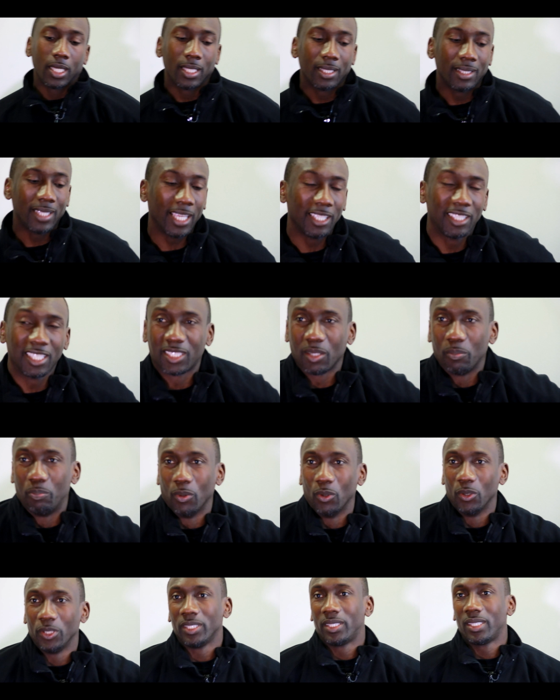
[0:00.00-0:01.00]
They're
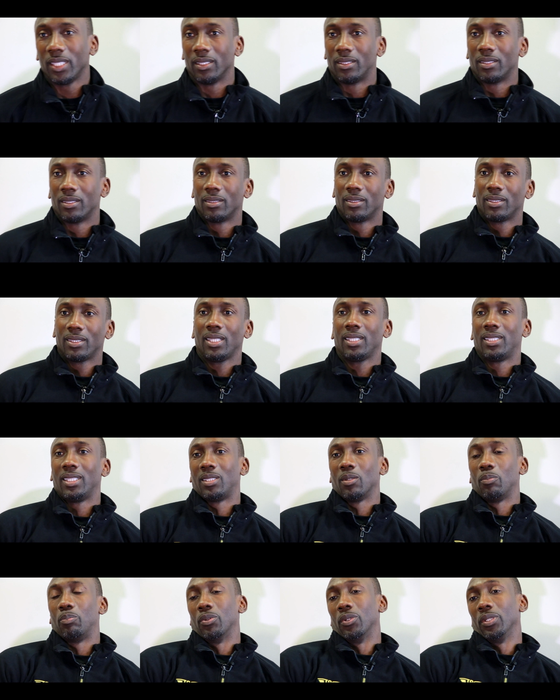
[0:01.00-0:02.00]
disappointed. They're
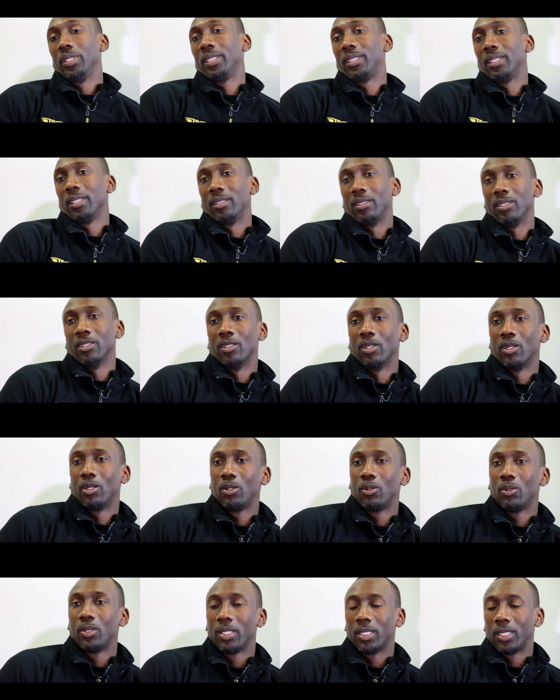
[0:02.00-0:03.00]
disappointed. You
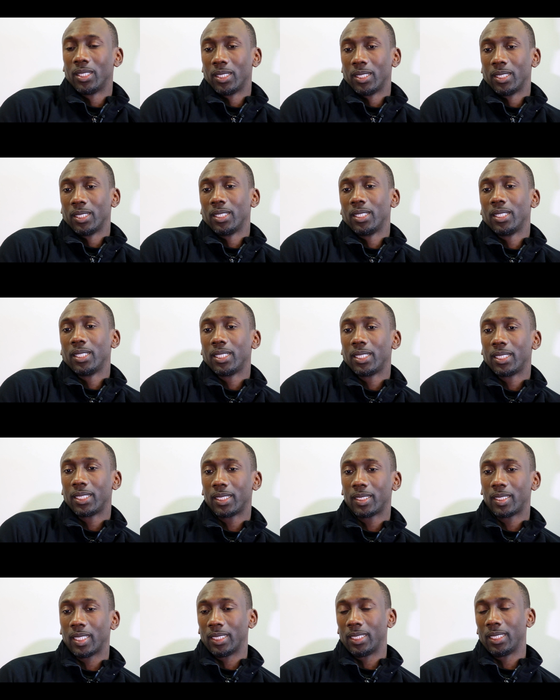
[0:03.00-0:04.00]
know uh,
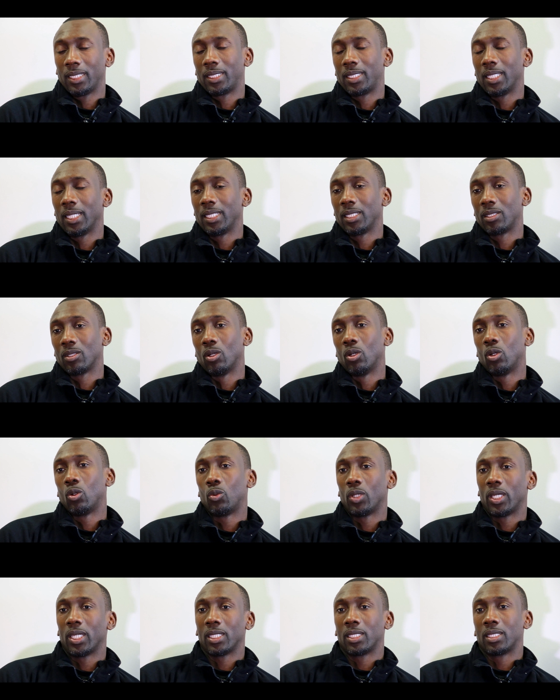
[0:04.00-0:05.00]
that is that is
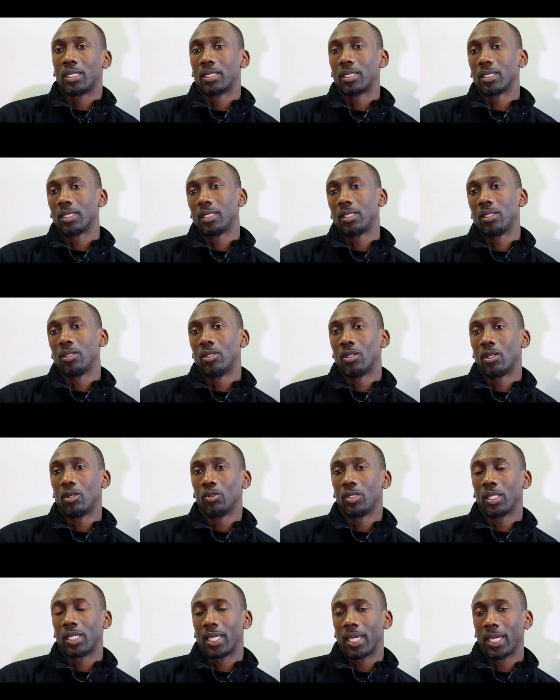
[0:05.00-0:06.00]
always you know
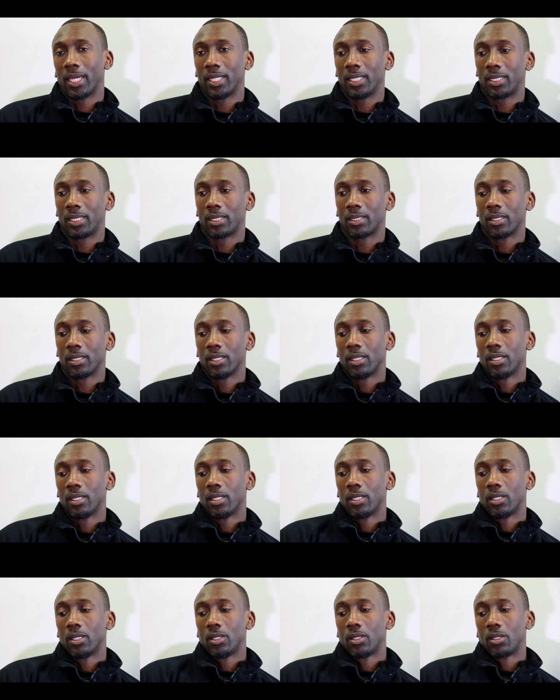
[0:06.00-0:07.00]
the case.
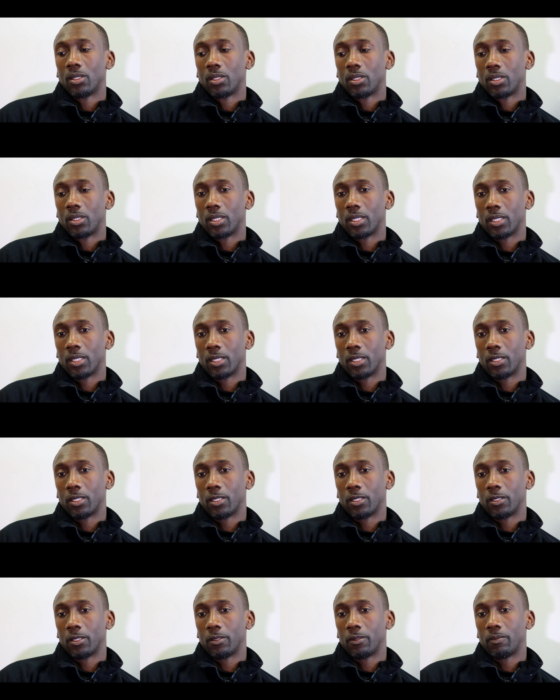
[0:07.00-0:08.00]

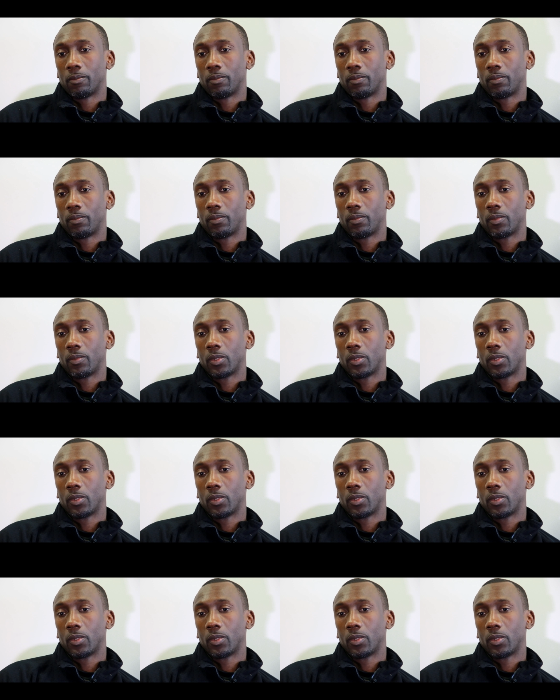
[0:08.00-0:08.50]
Um,